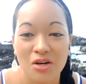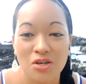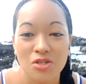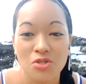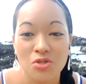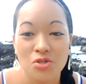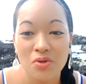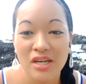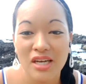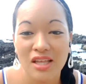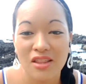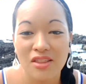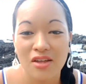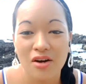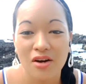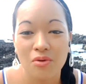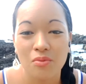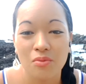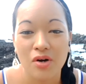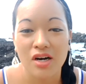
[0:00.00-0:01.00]
doing in
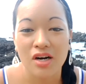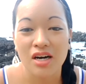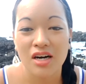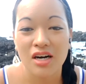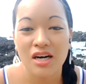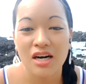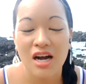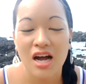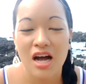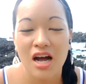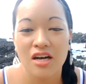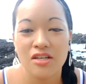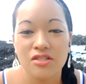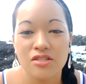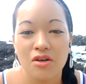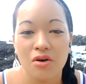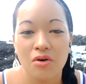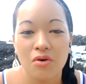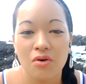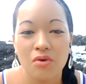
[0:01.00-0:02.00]
their work.
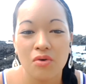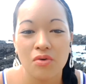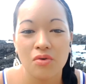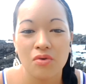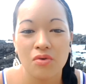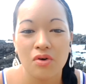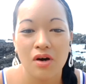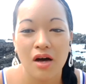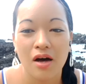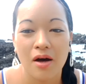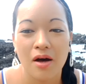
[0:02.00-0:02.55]
So